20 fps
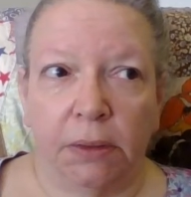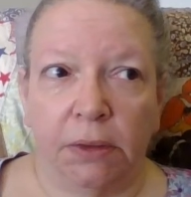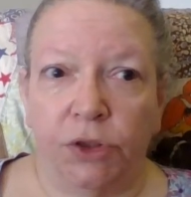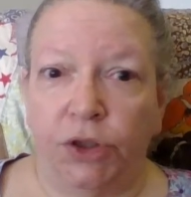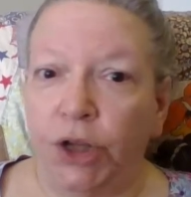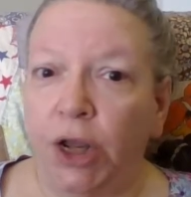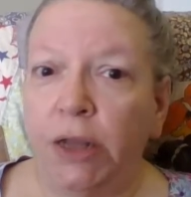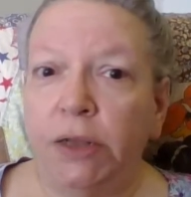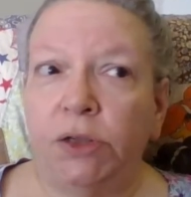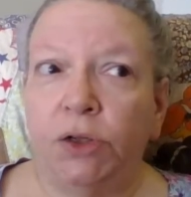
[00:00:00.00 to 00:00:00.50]

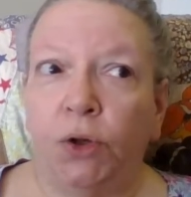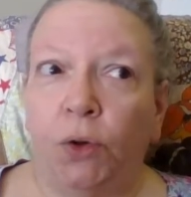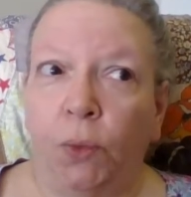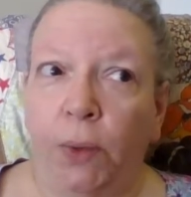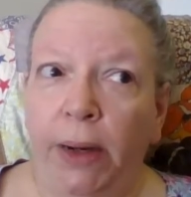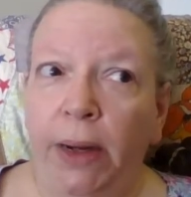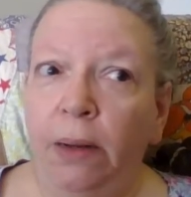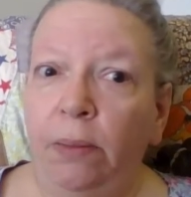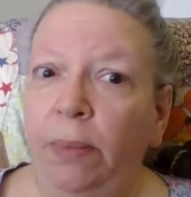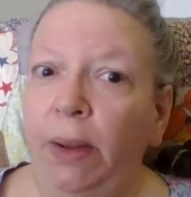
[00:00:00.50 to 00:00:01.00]
Just
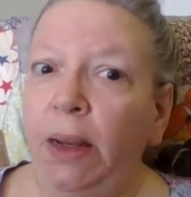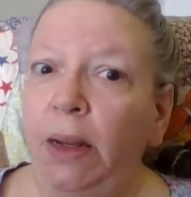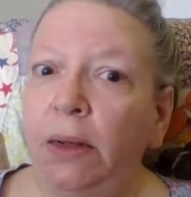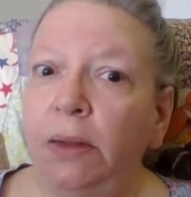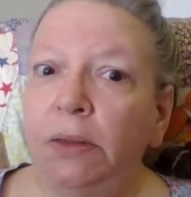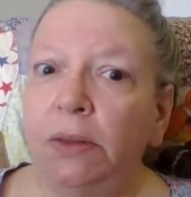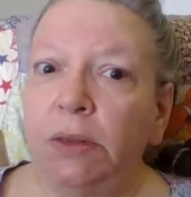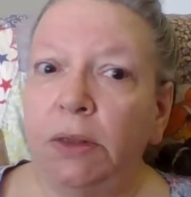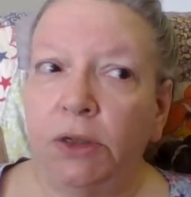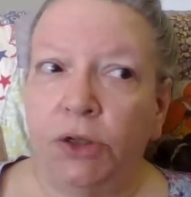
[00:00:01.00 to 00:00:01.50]
green
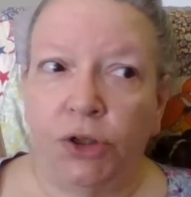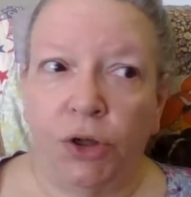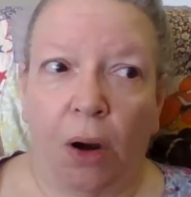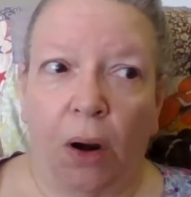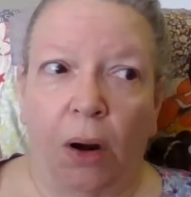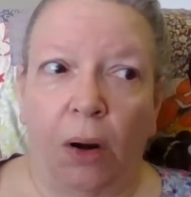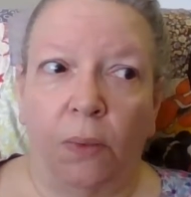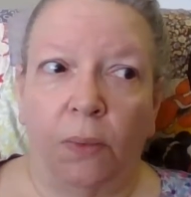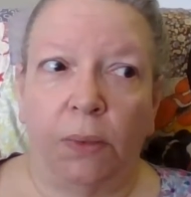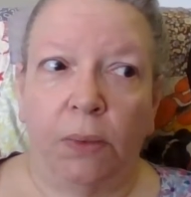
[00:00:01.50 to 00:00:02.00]
beans in the
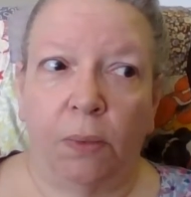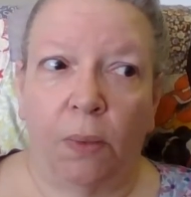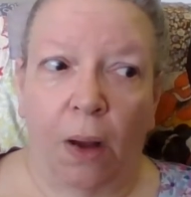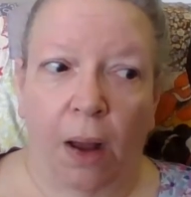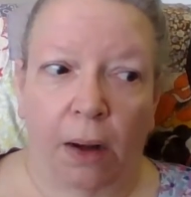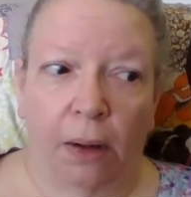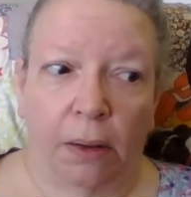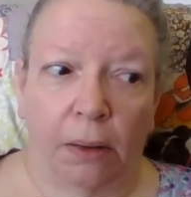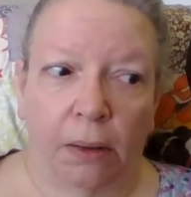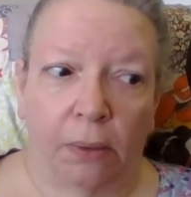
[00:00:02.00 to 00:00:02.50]
jar with
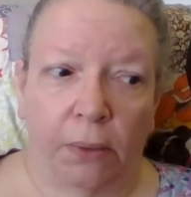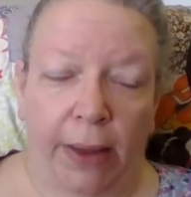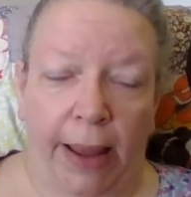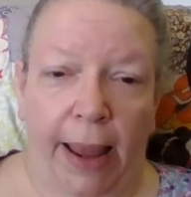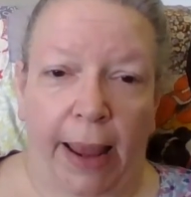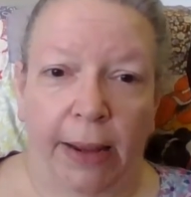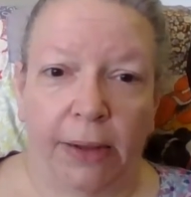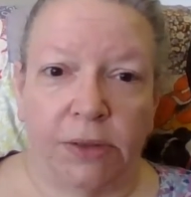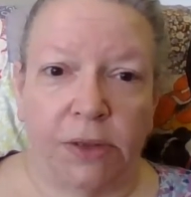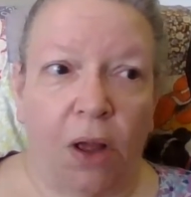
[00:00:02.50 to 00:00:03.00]
water,
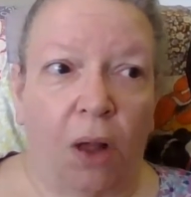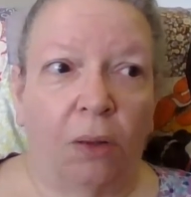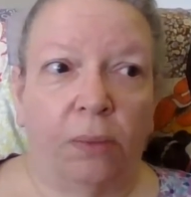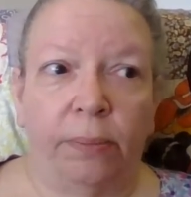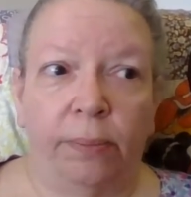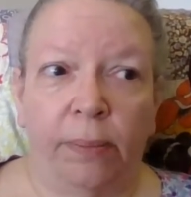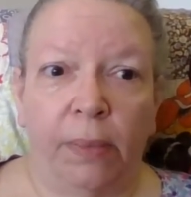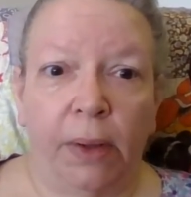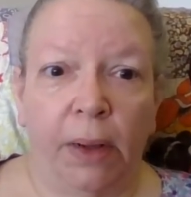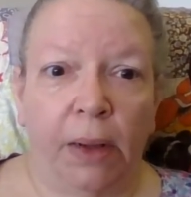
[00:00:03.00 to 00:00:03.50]
okay? Salt
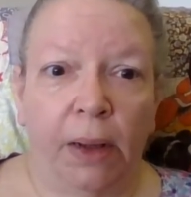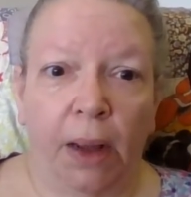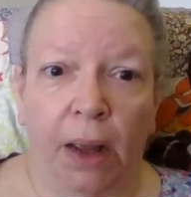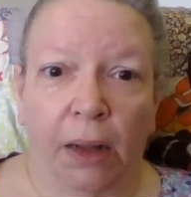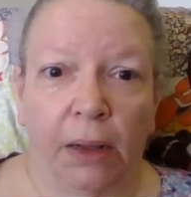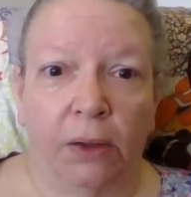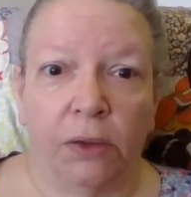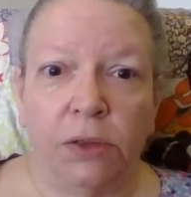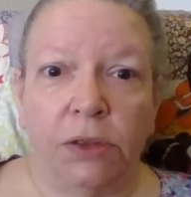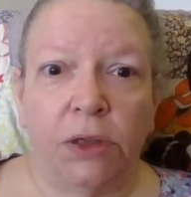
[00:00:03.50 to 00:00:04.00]
and
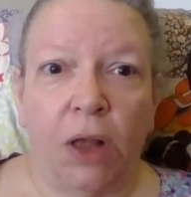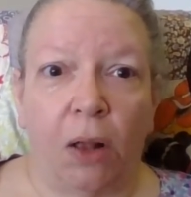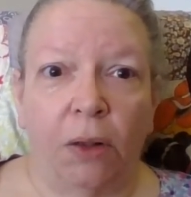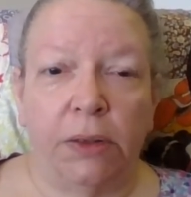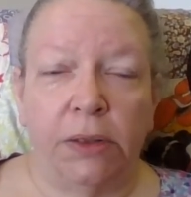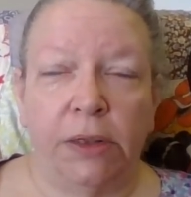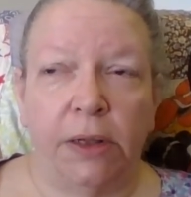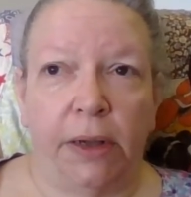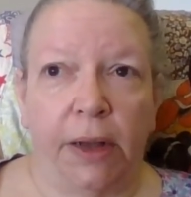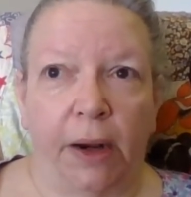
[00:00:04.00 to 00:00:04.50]
a little
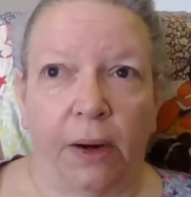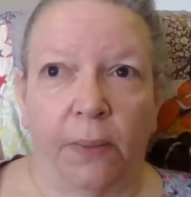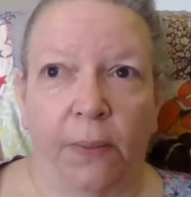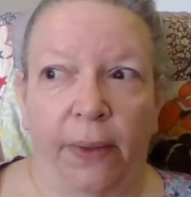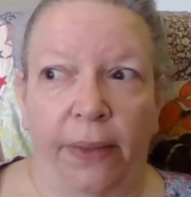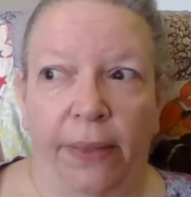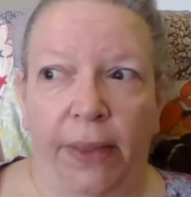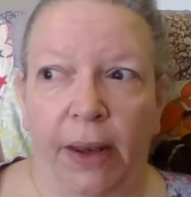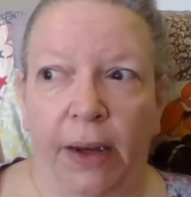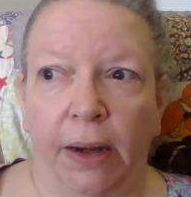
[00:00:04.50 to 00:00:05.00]
salt in there
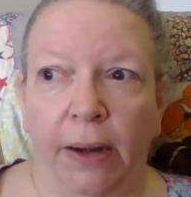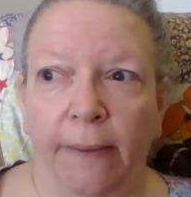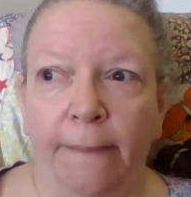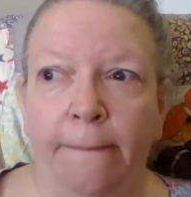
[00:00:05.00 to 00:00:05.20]
with it.